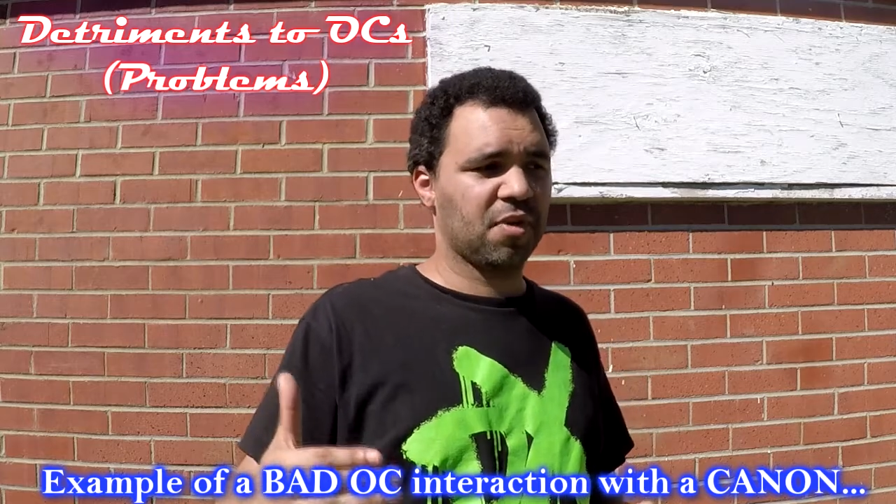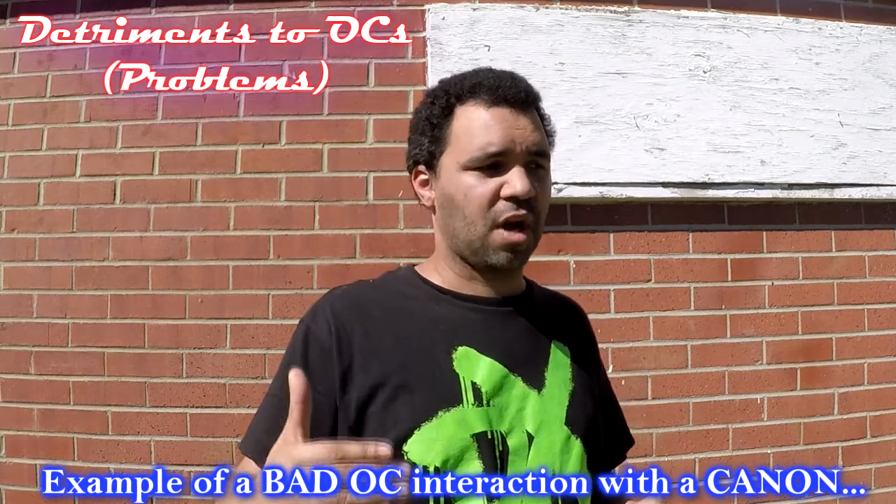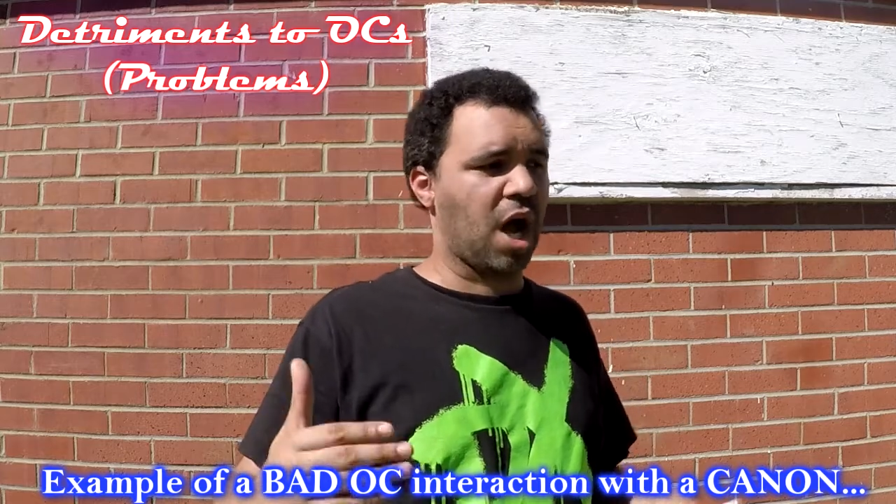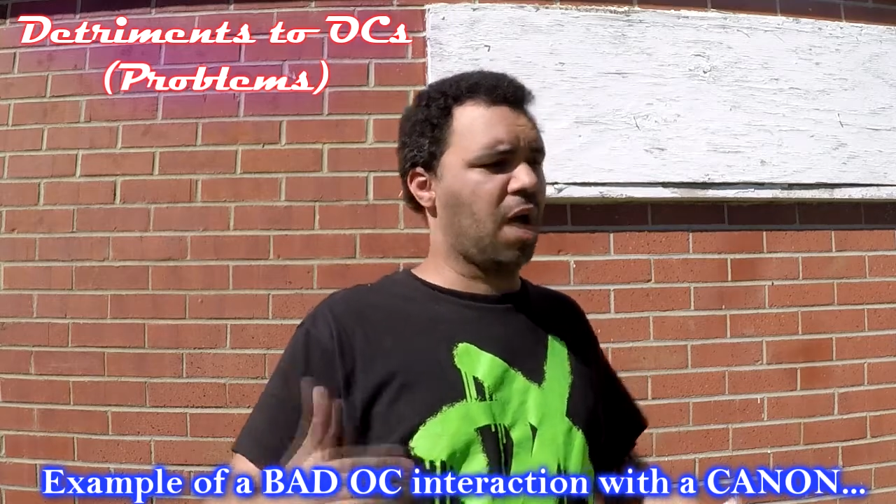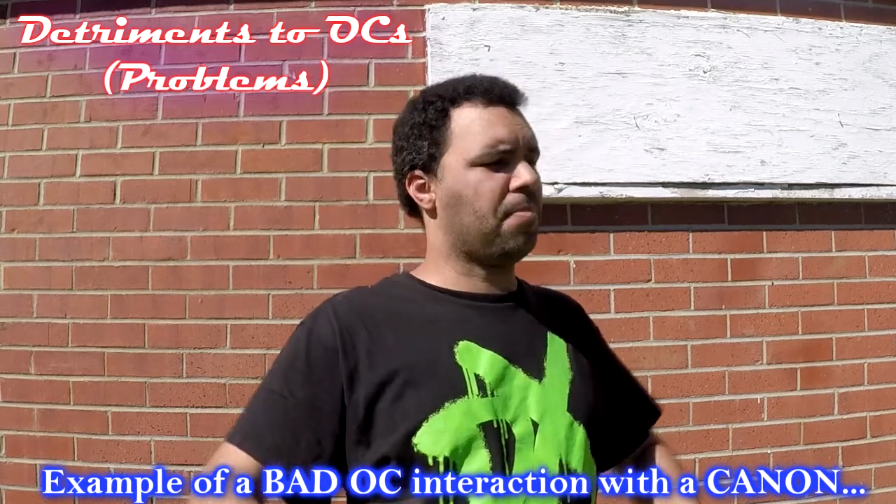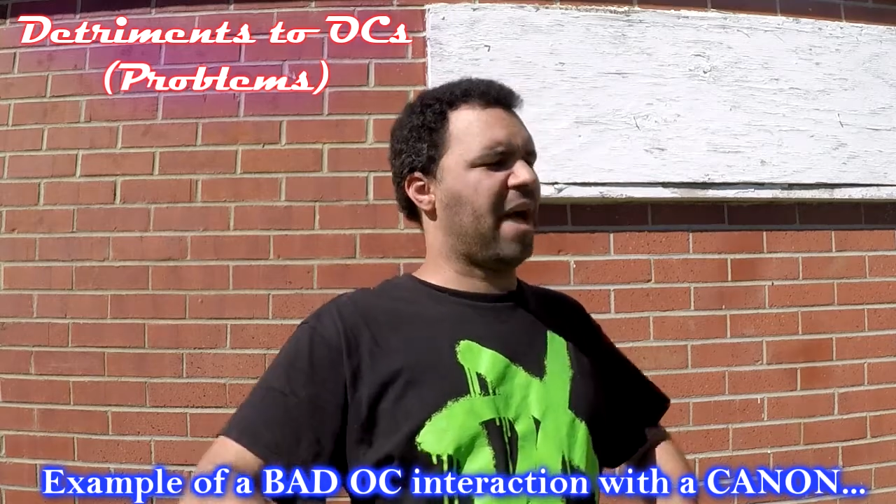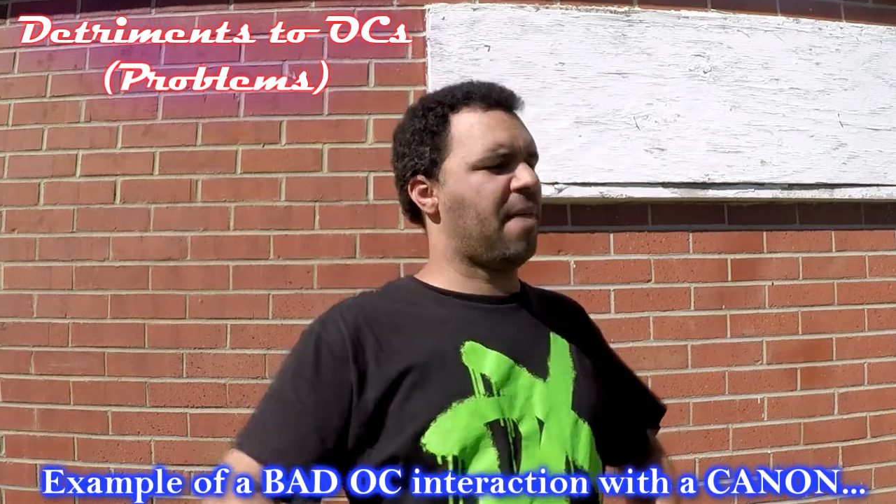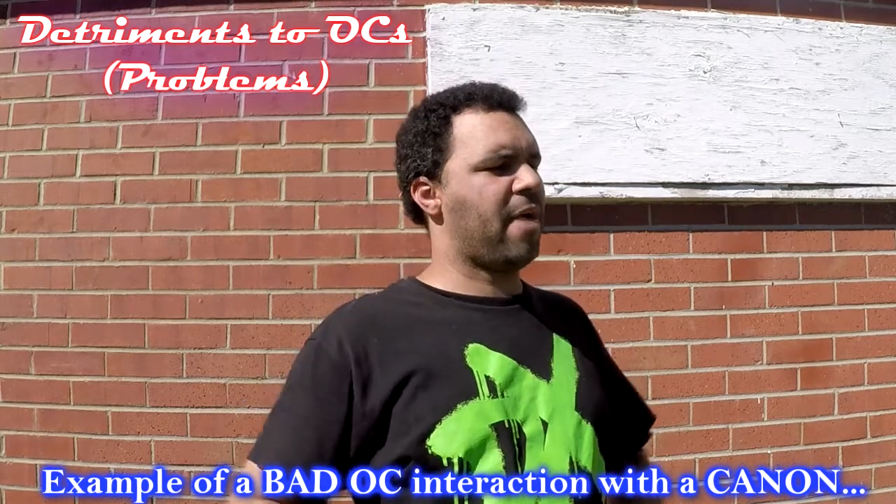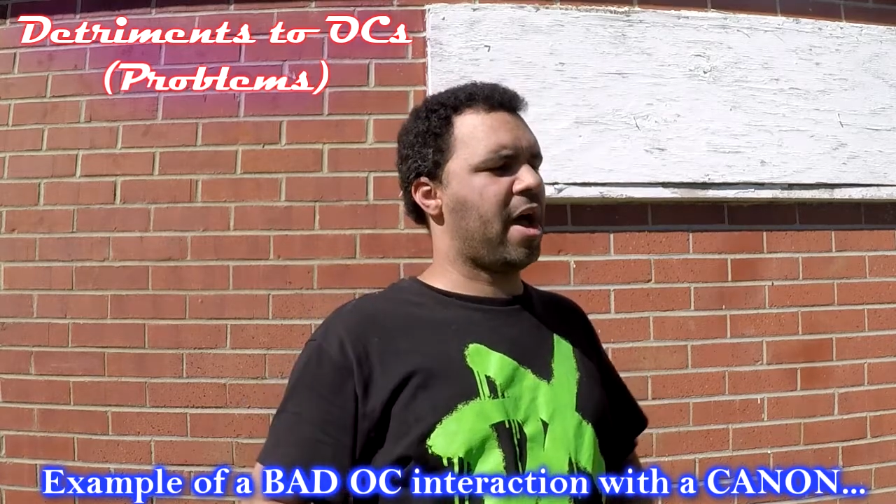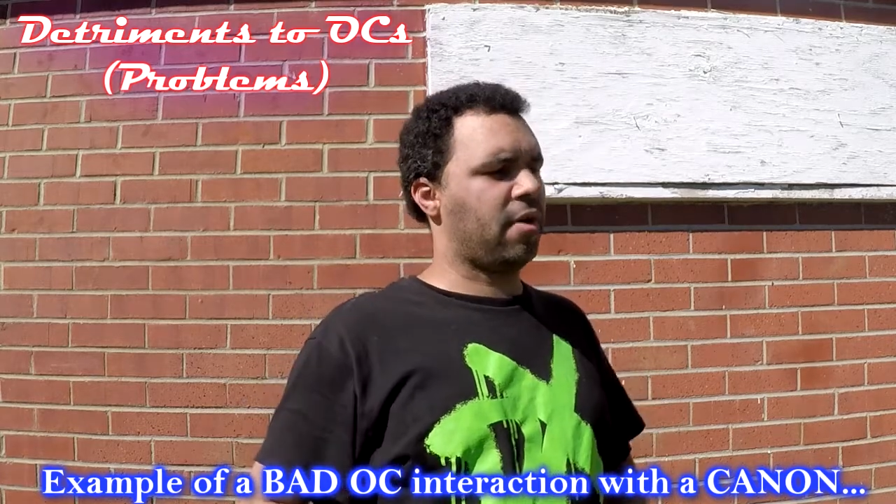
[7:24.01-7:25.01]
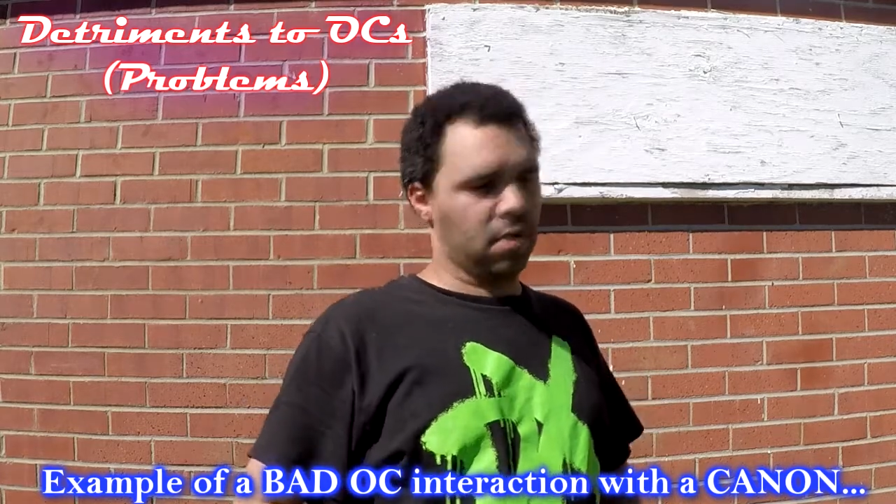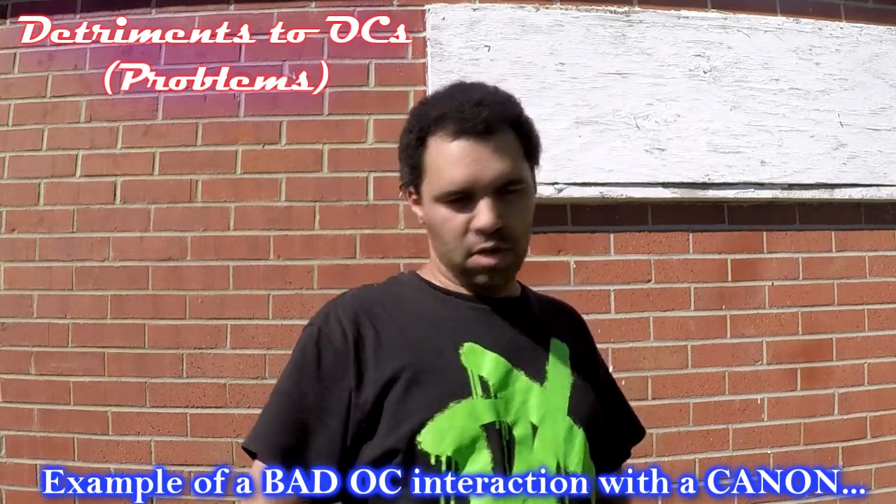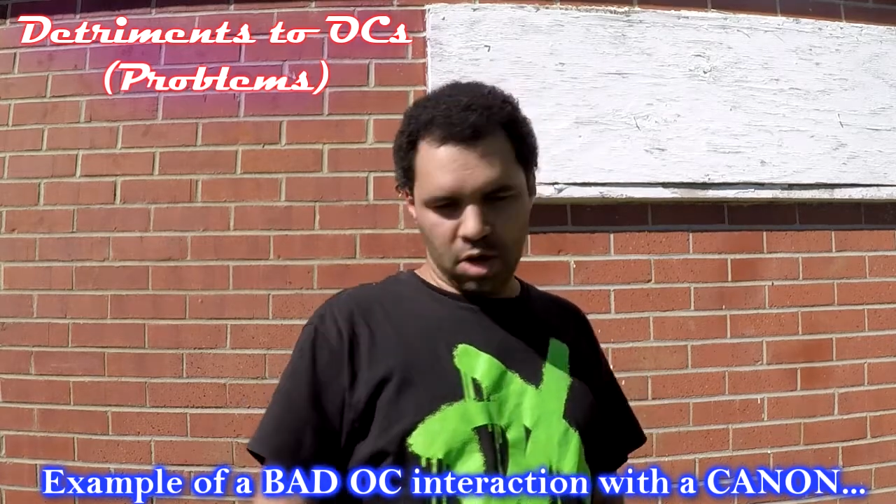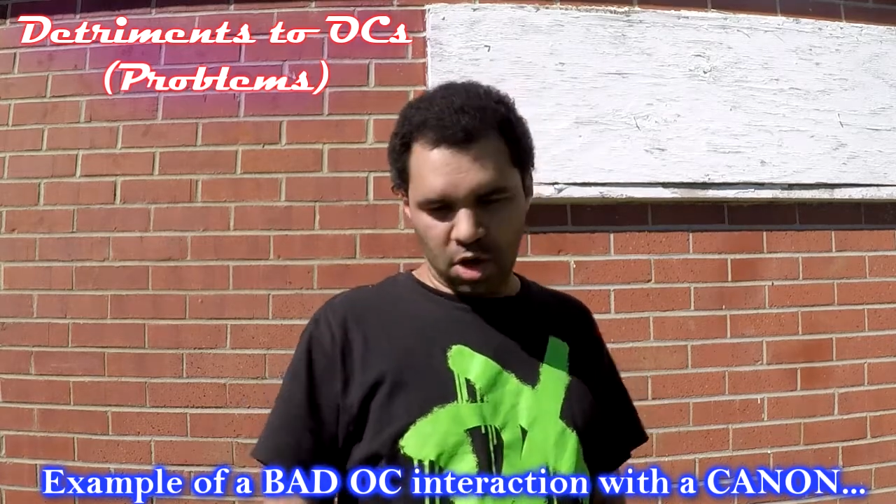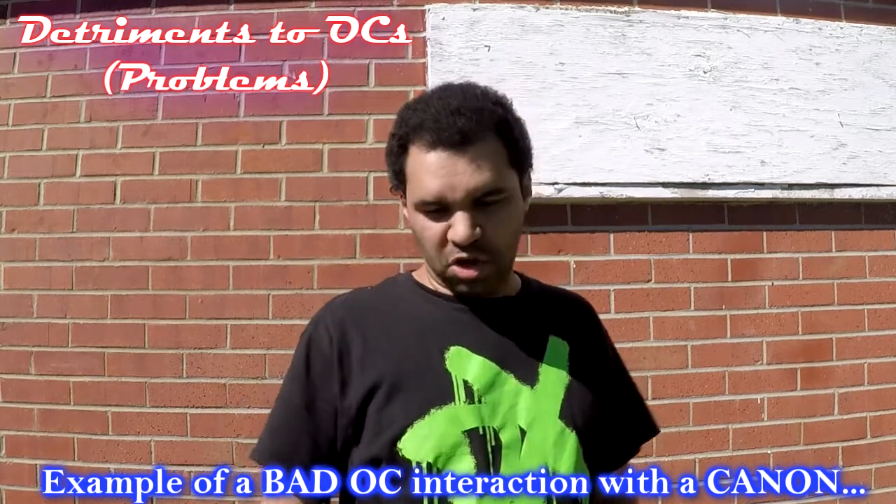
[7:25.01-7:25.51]
I'm Batman.
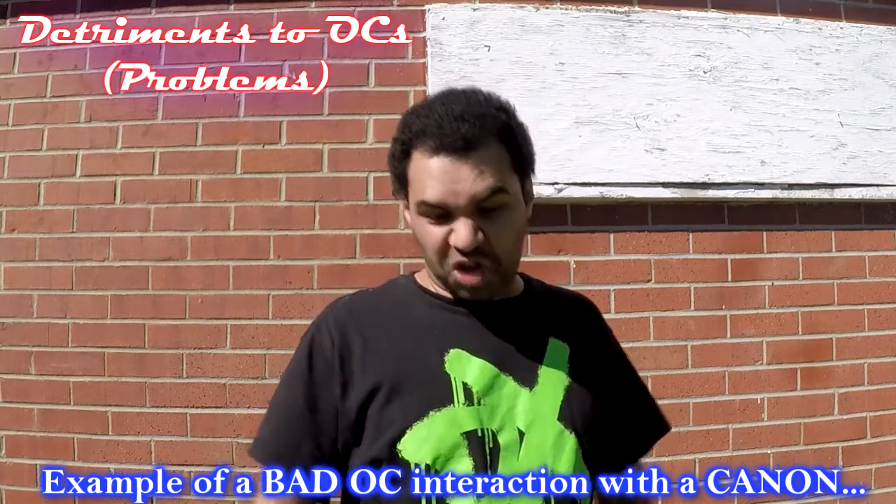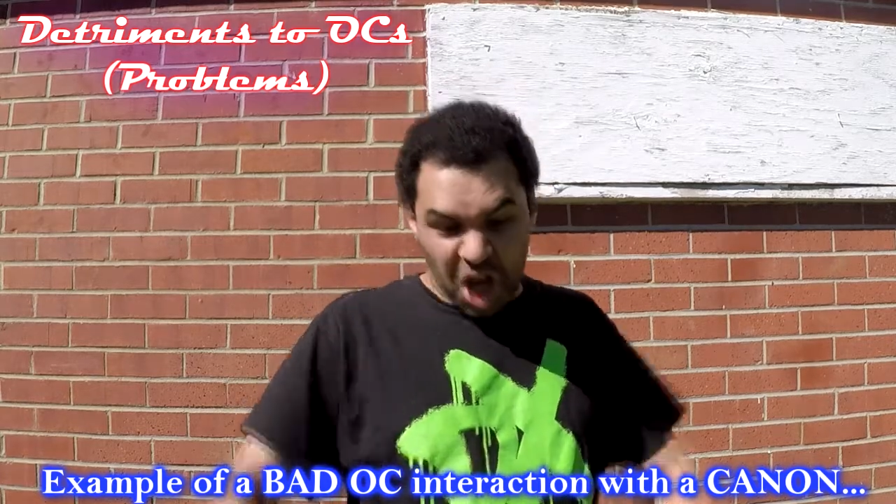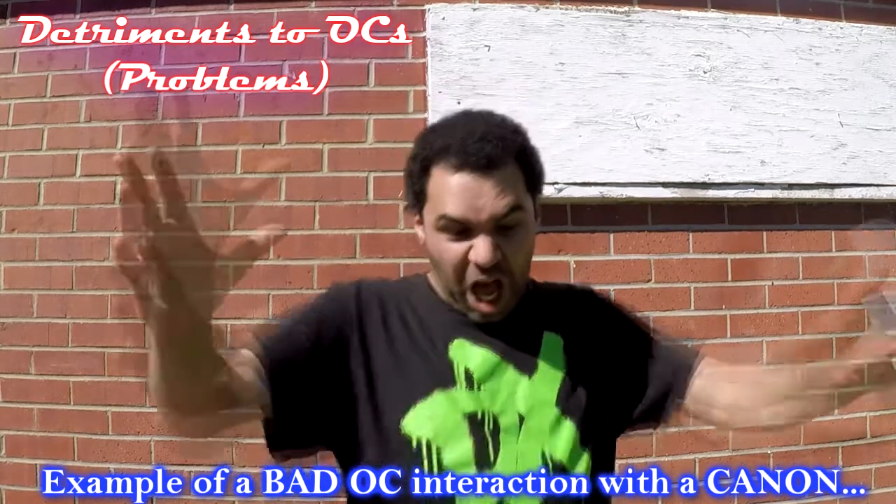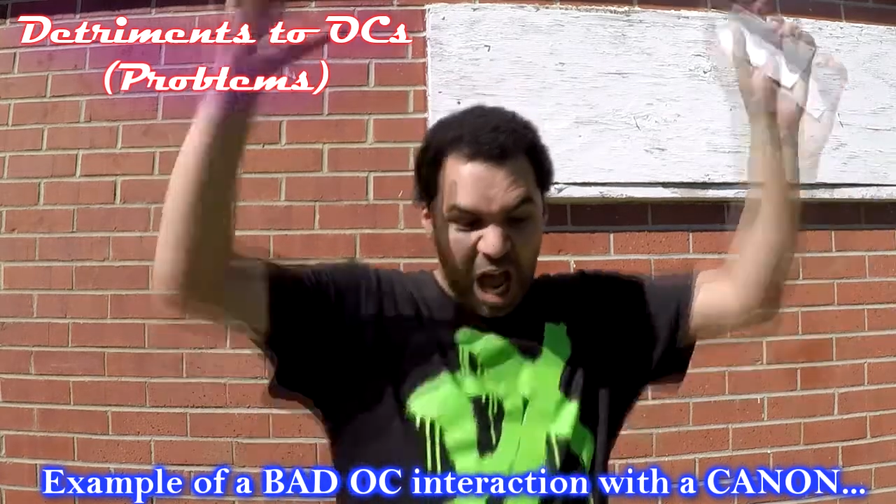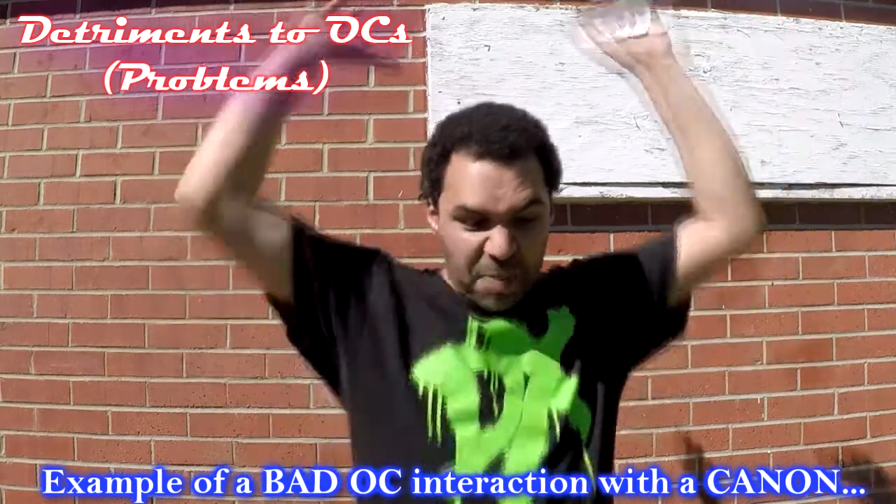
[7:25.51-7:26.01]
Die,